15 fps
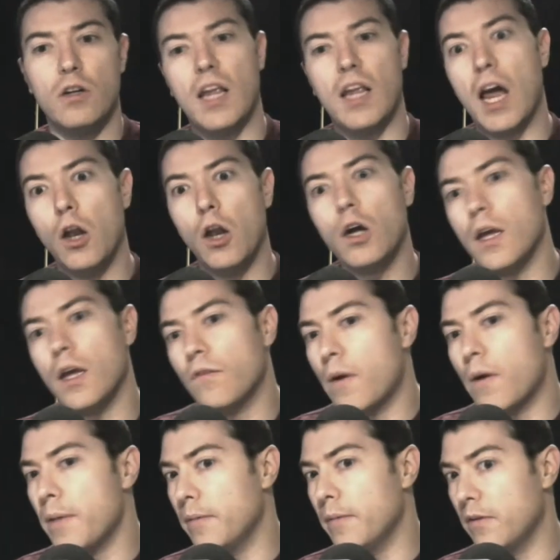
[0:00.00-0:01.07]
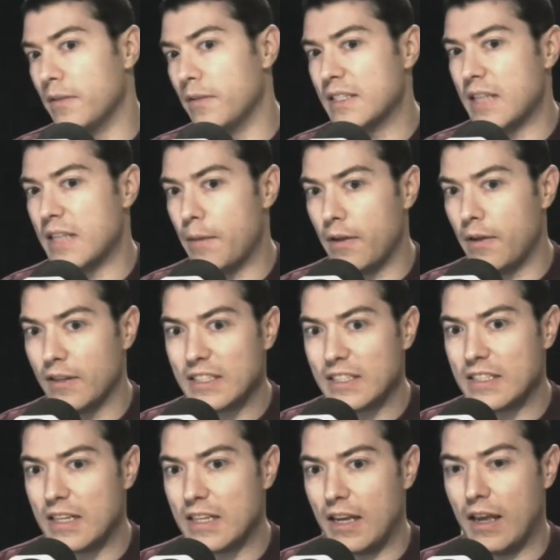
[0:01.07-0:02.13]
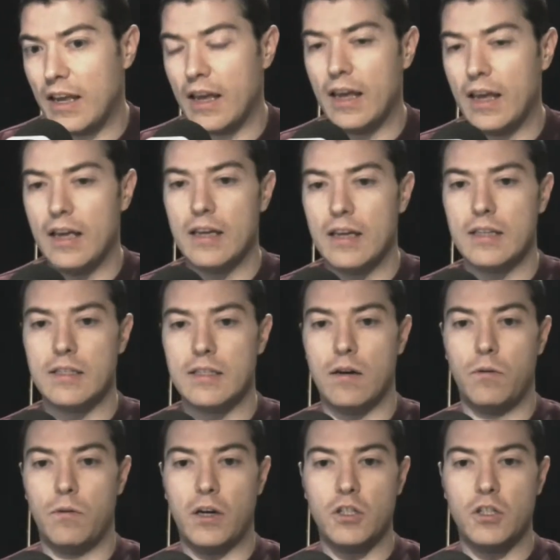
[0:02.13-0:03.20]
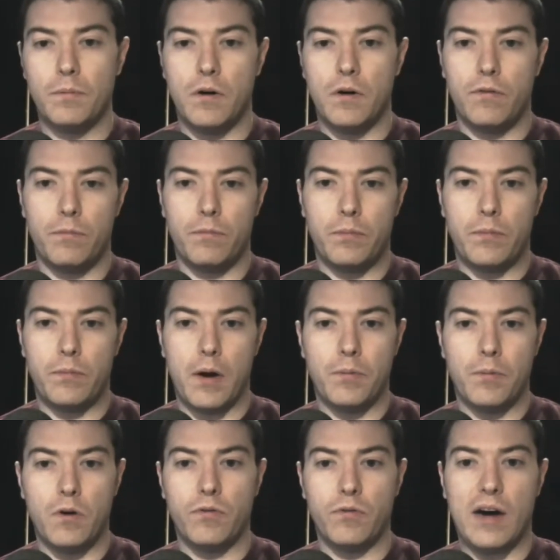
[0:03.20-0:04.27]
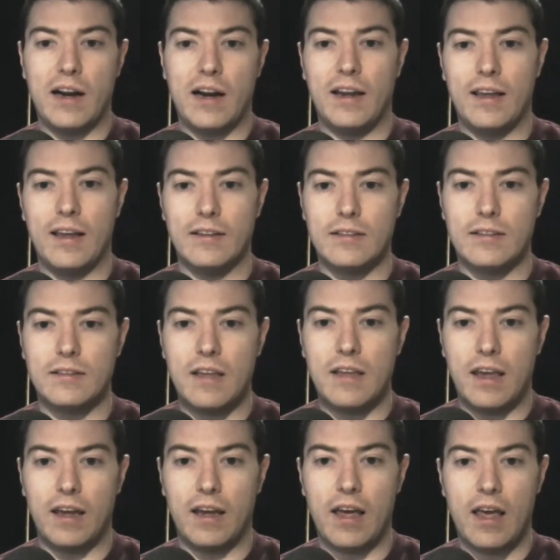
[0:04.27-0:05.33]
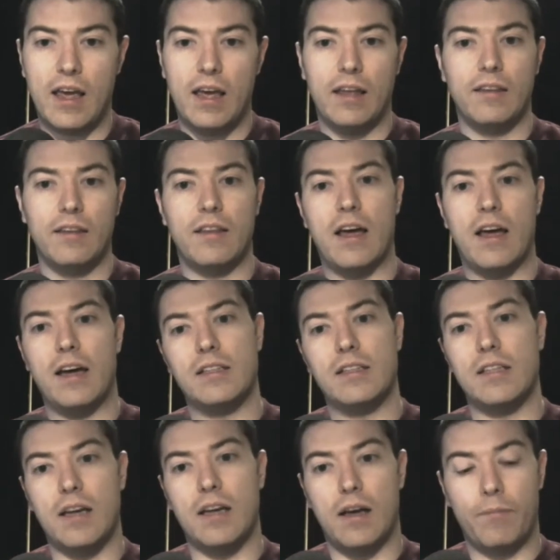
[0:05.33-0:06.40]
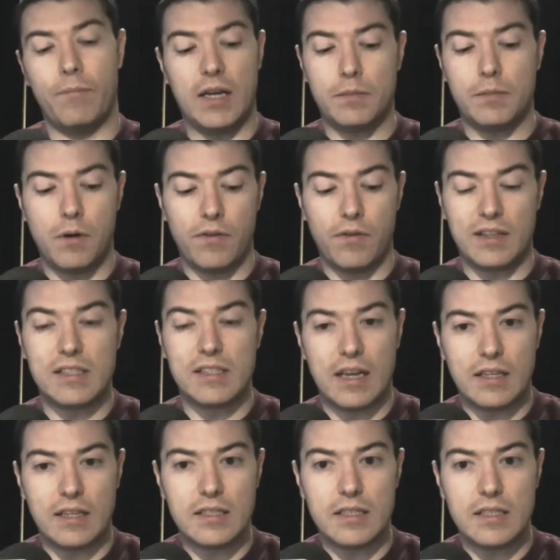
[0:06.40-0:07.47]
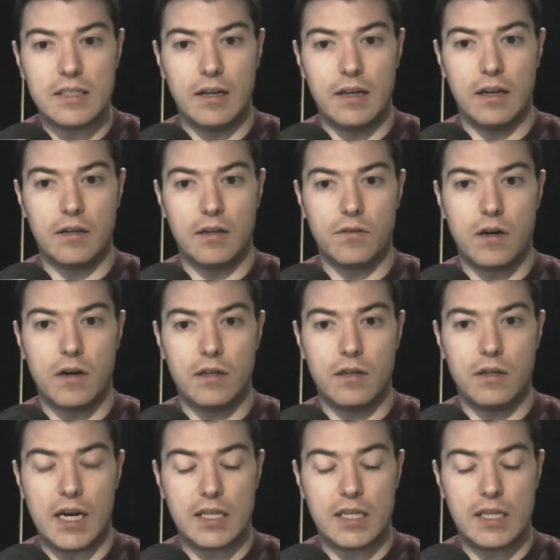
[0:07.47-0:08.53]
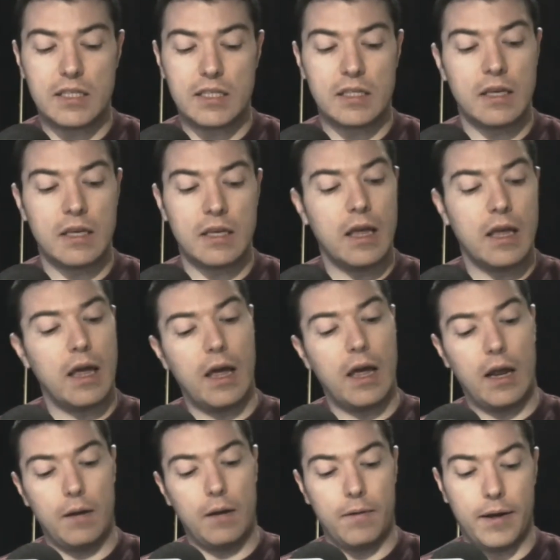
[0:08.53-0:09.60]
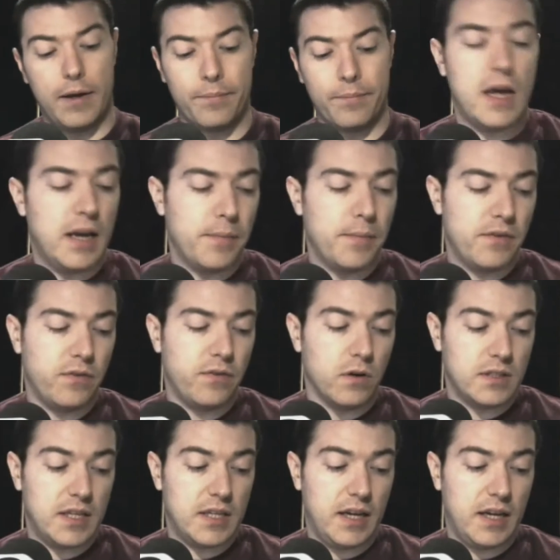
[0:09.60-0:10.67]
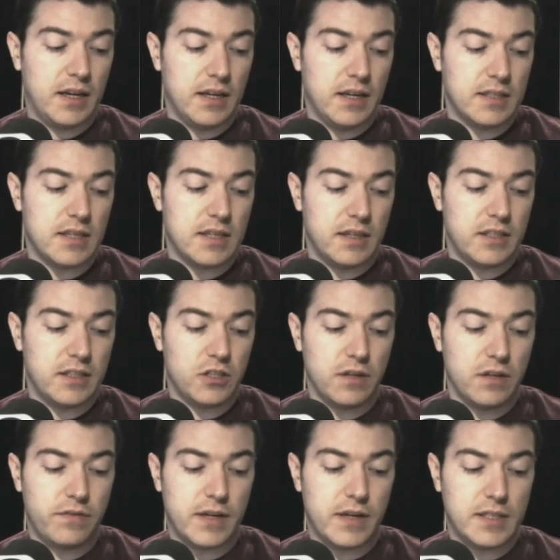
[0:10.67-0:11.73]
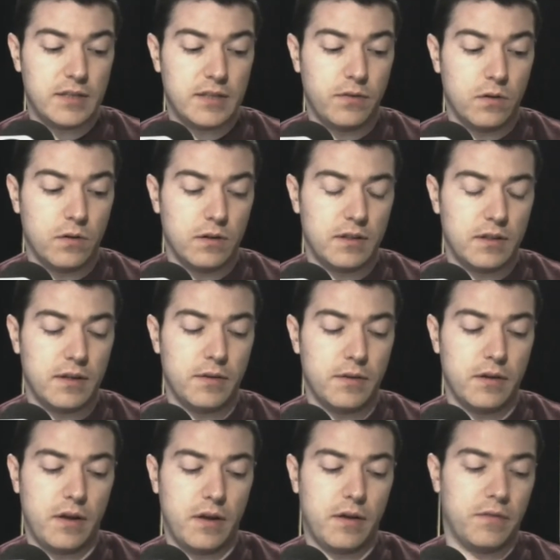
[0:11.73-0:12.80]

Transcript: are looking for people from the same ethnicity. So racial profiling is a thing that makes perfect sense in a lot of contexts. Anyway, number 14 is additional funds for the